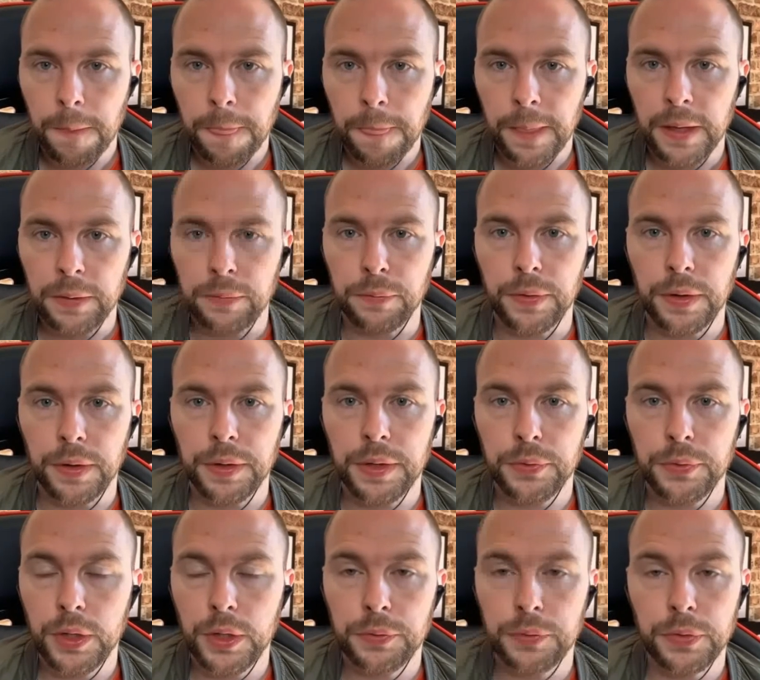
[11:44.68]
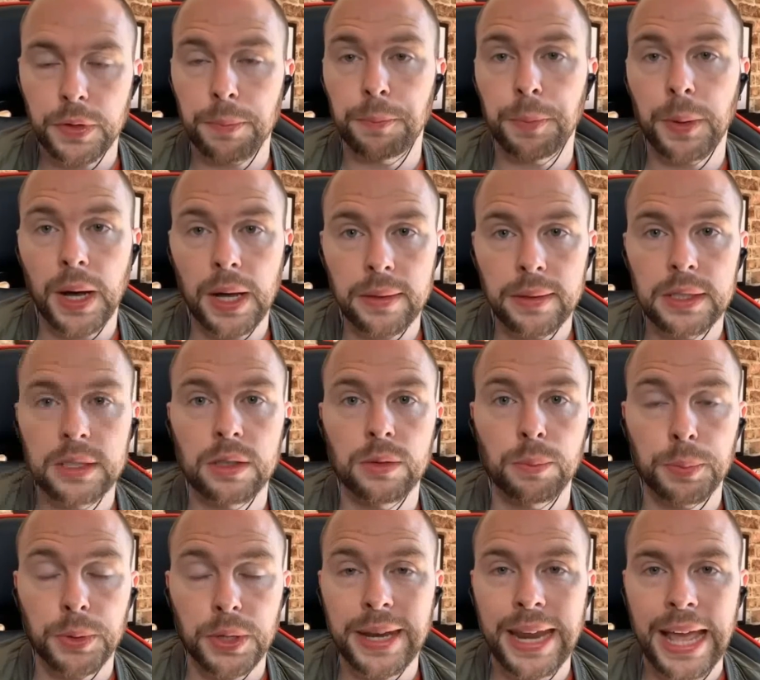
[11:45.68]
Very, very fair. But listen,
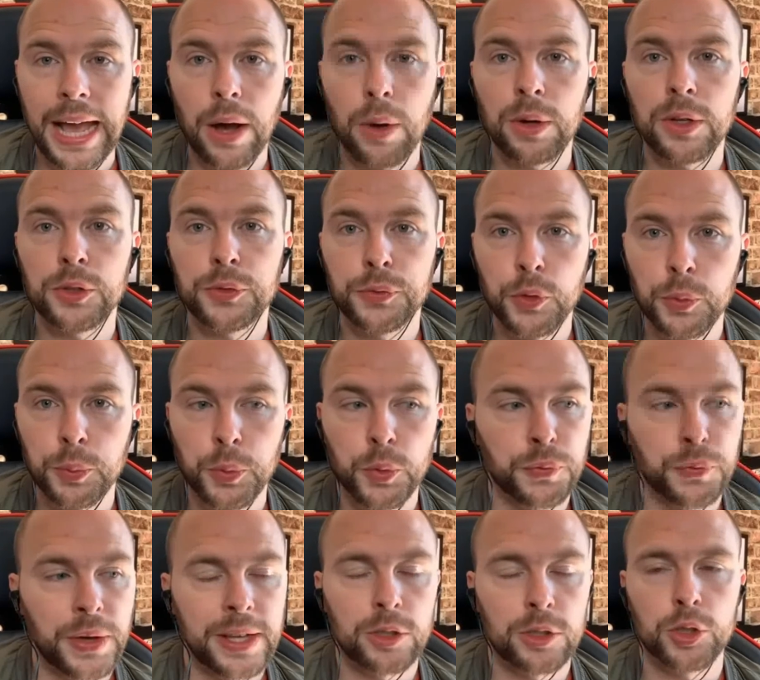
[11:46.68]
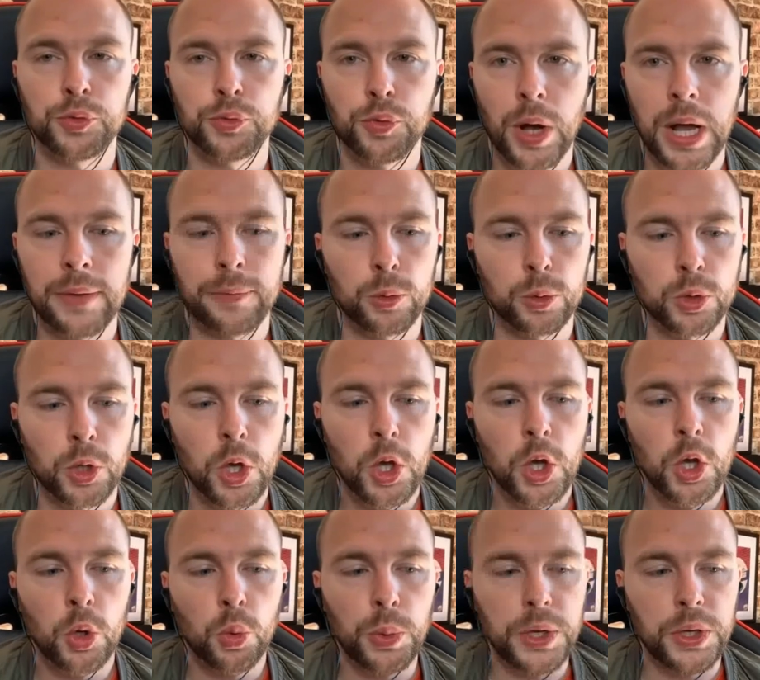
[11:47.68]
now as football fans, as rivals,
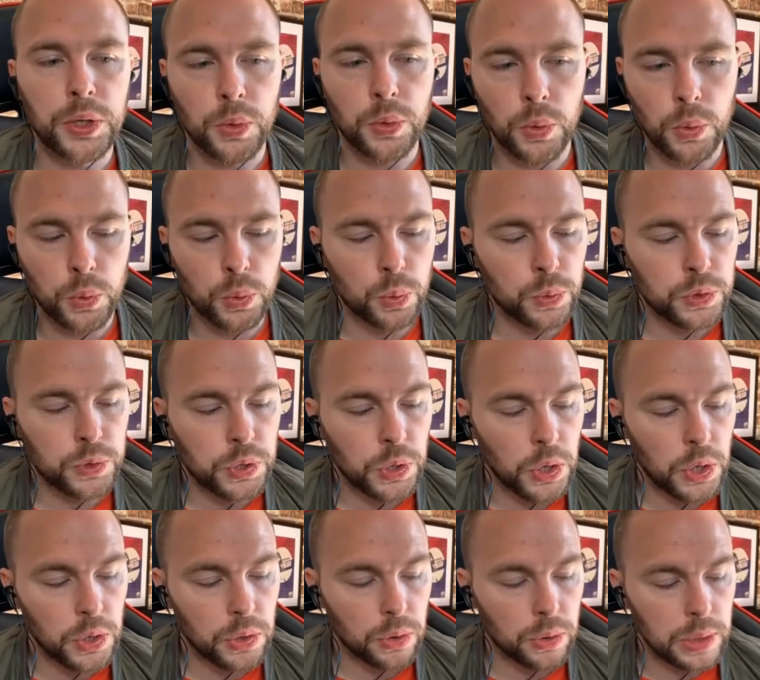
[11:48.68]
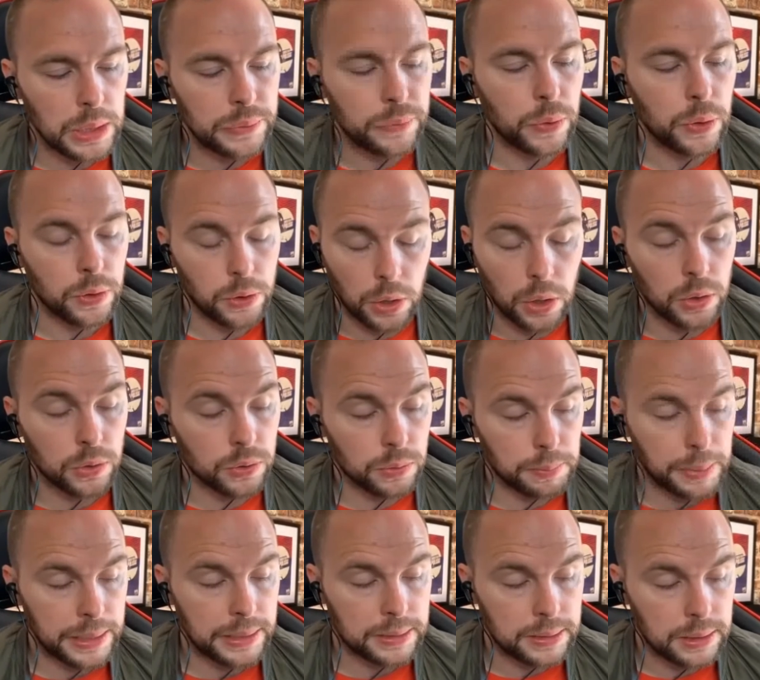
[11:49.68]
we can all turn on
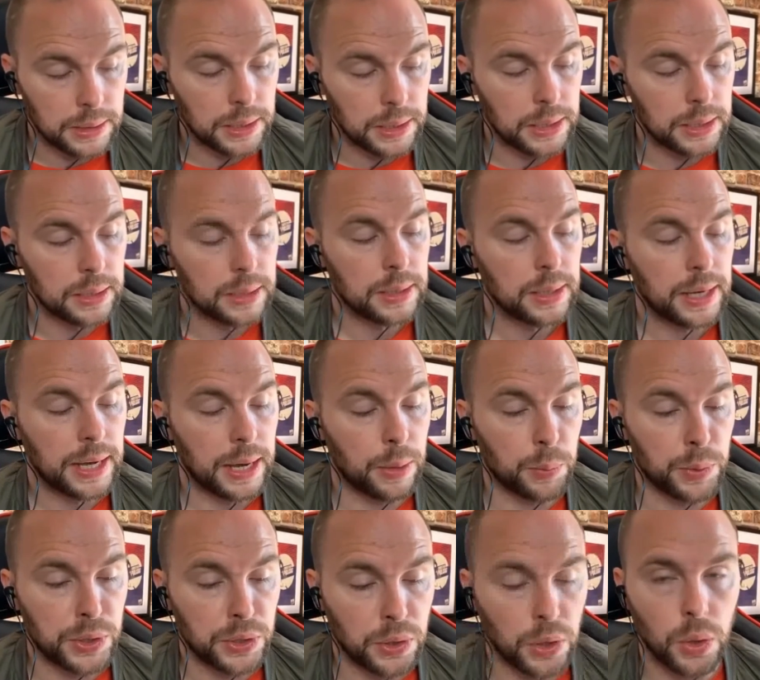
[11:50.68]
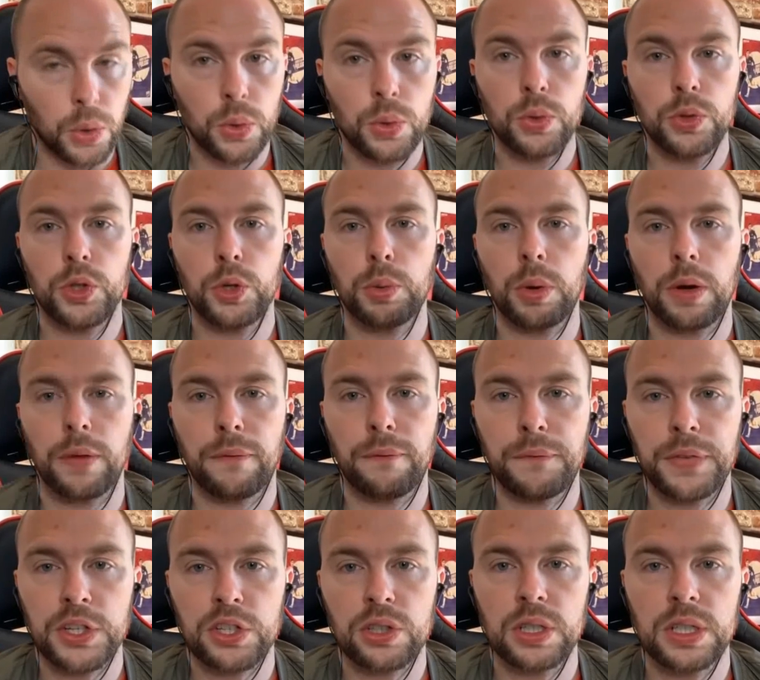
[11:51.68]
Man City, and we know you are
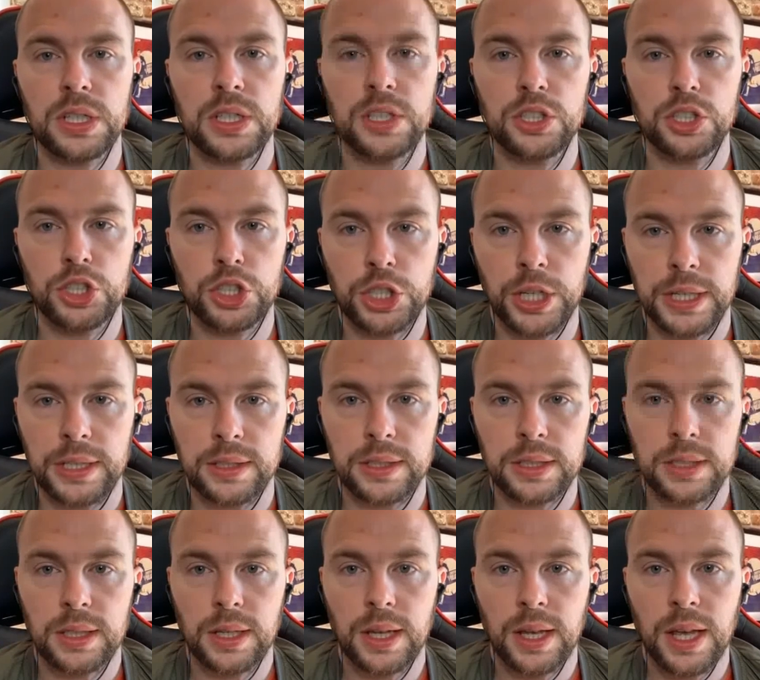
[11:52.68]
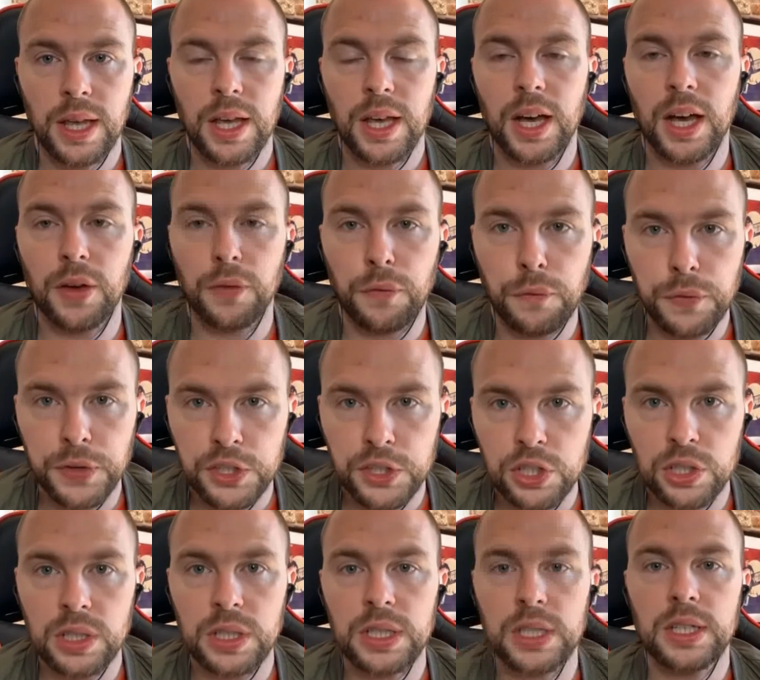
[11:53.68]
officially cheats.
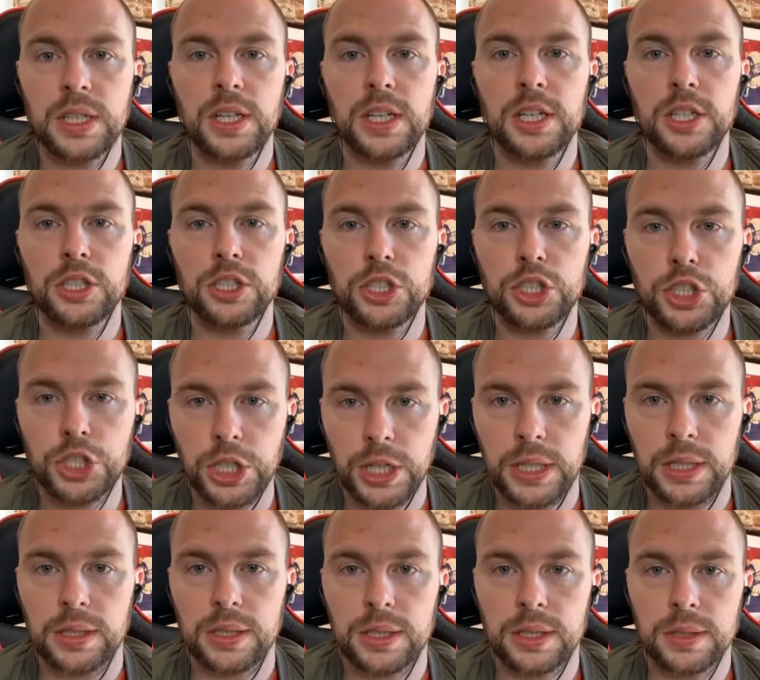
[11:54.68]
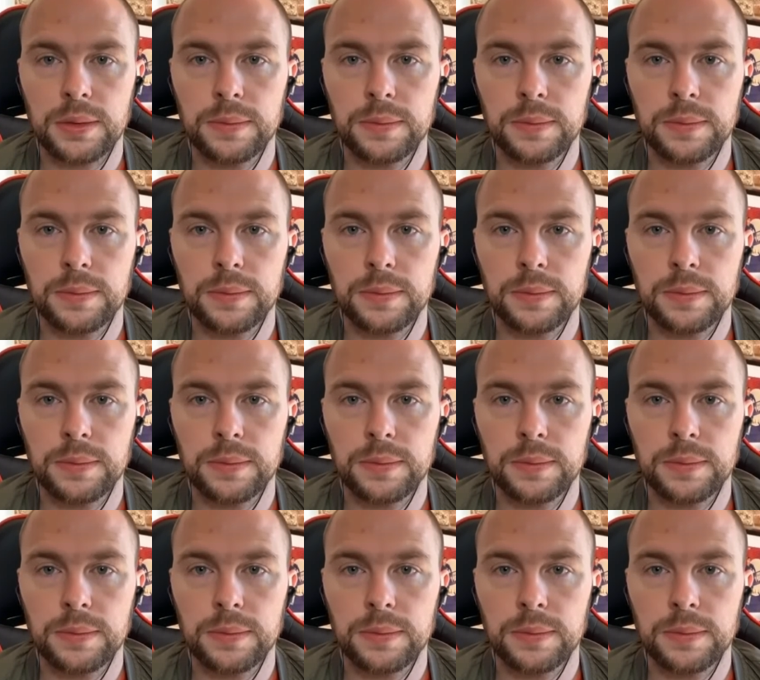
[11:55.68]
Officially cheats.